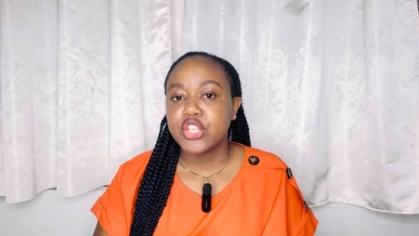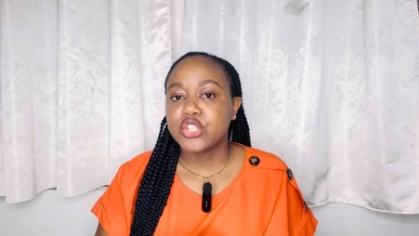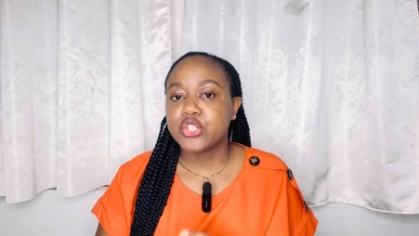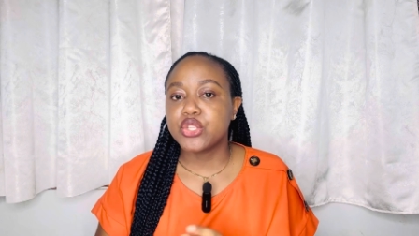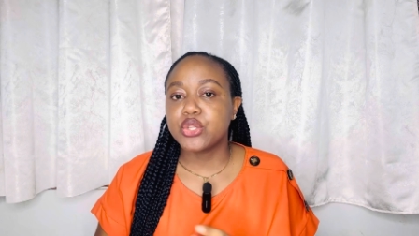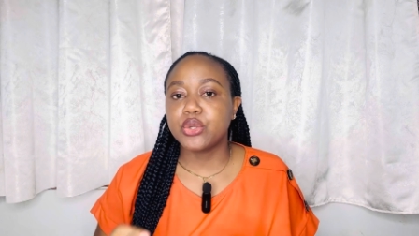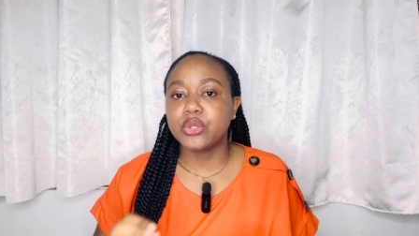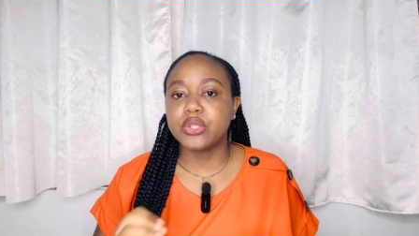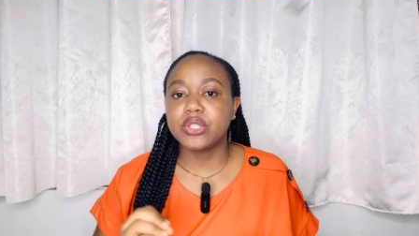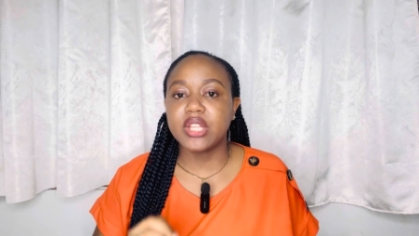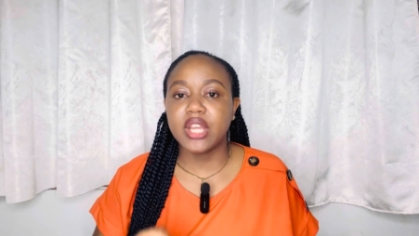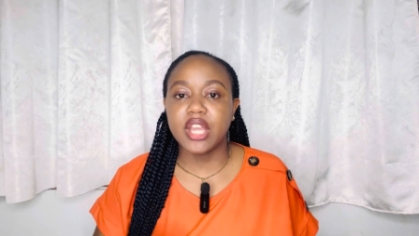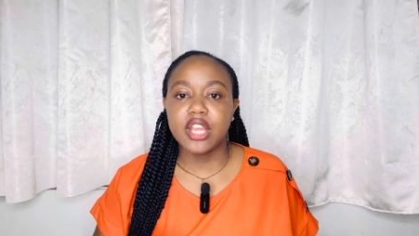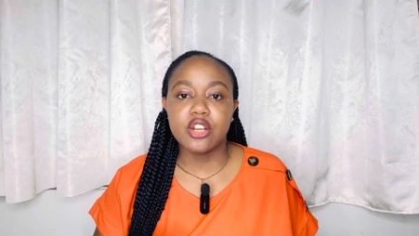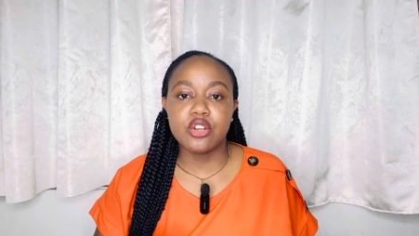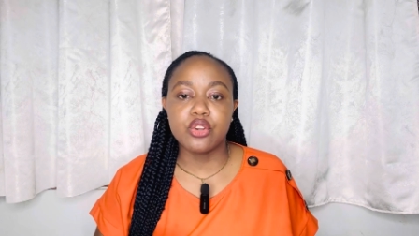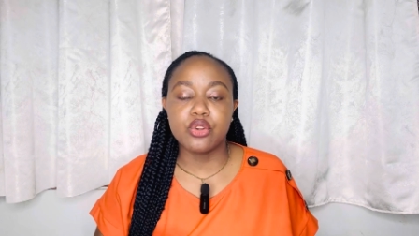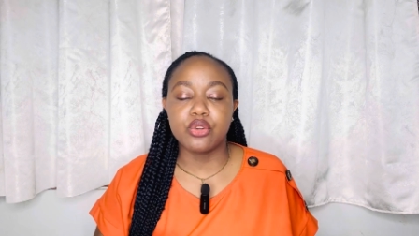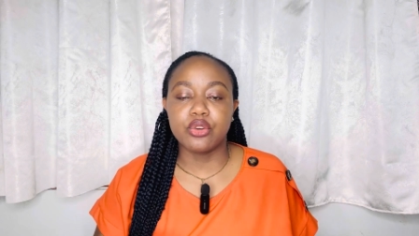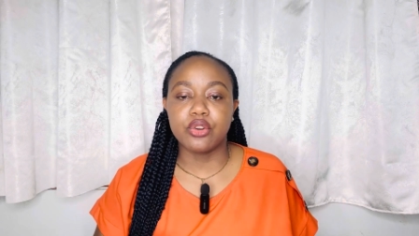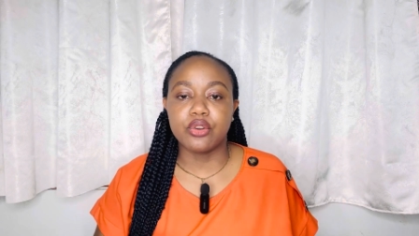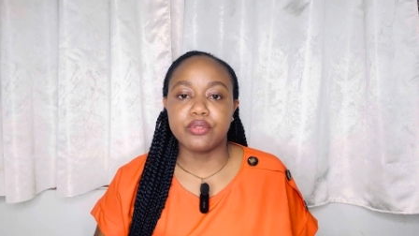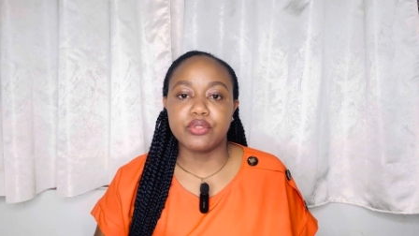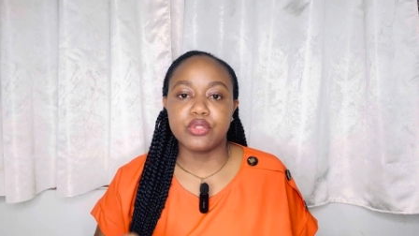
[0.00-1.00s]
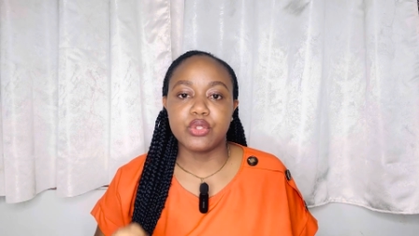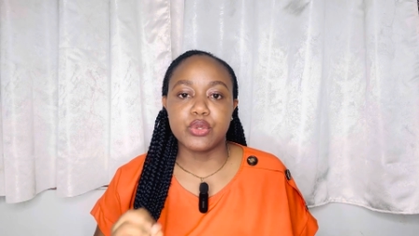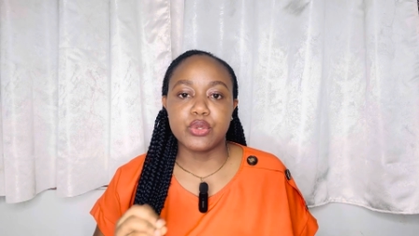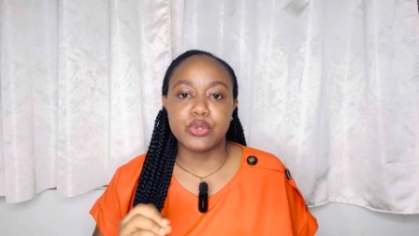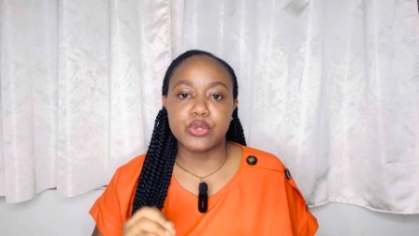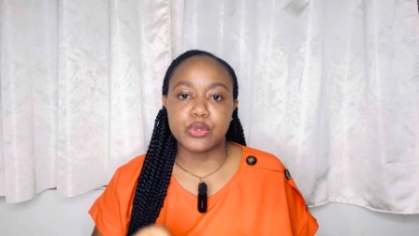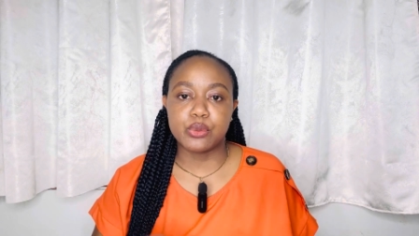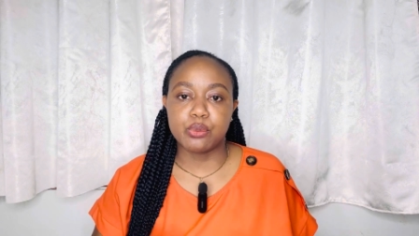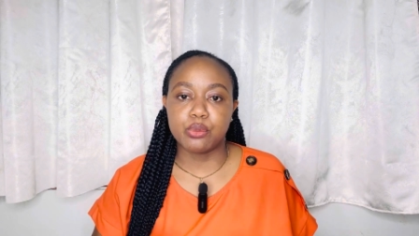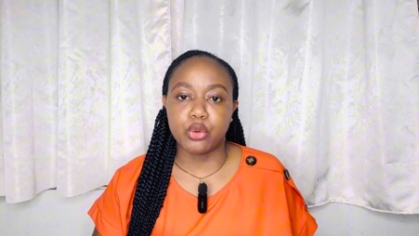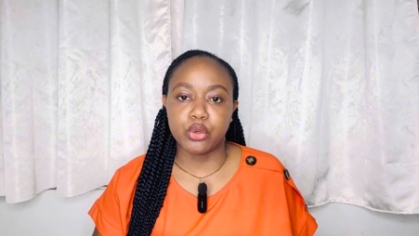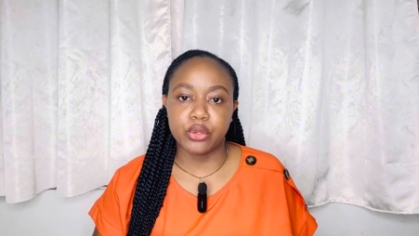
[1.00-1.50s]
So take note of
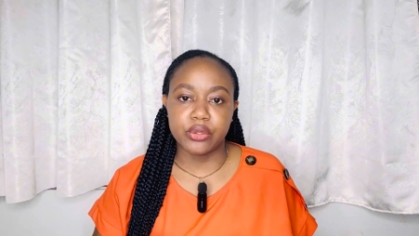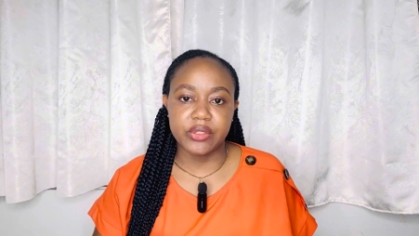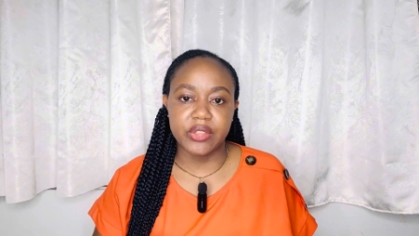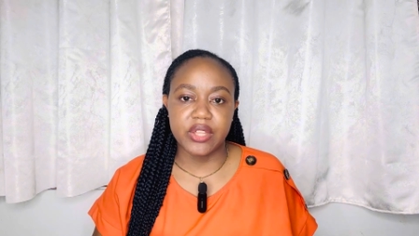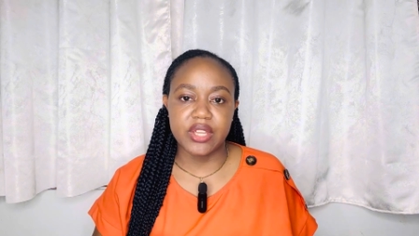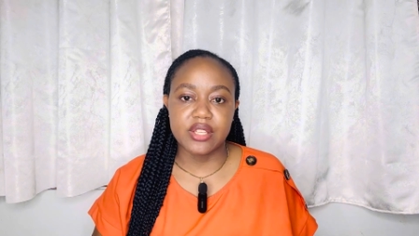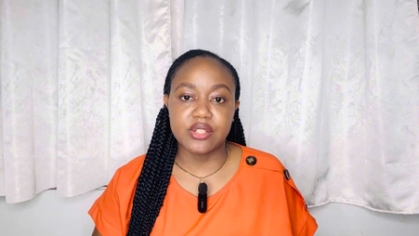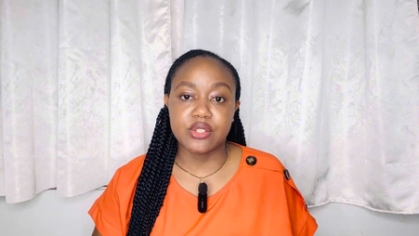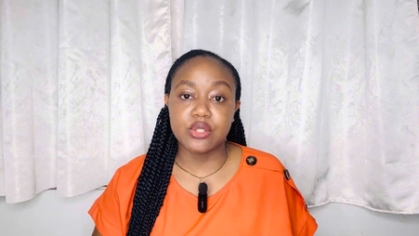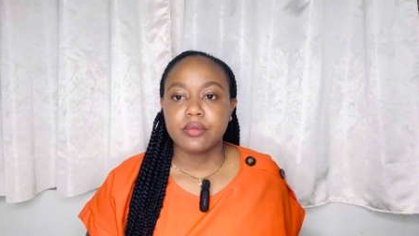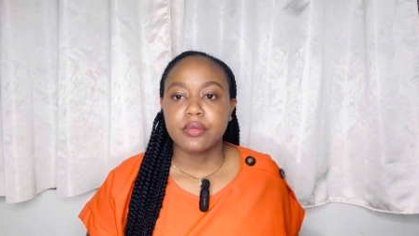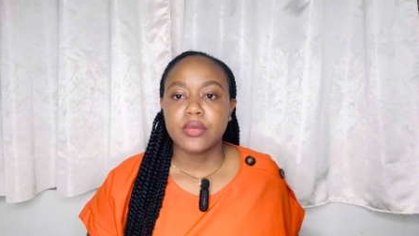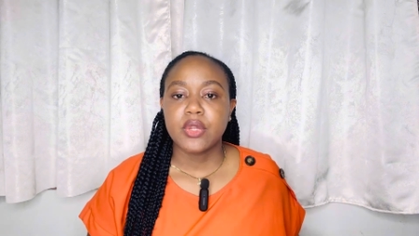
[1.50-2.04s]
those small things.